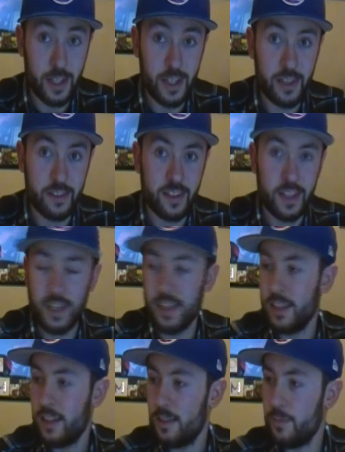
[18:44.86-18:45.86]
these,
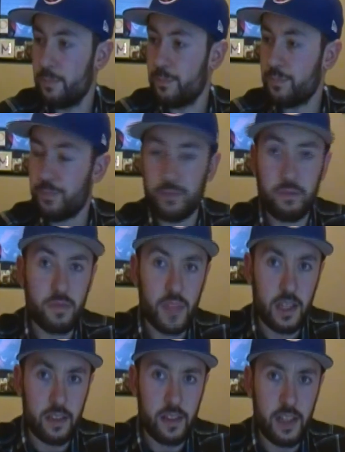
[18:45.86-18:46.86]

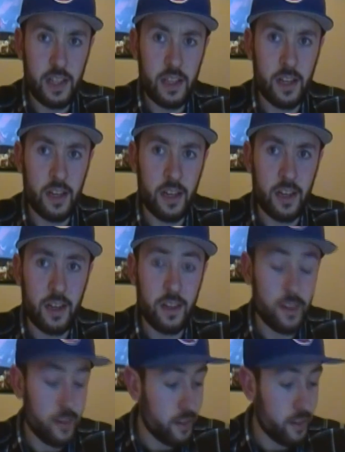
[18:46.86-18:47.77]
the uh,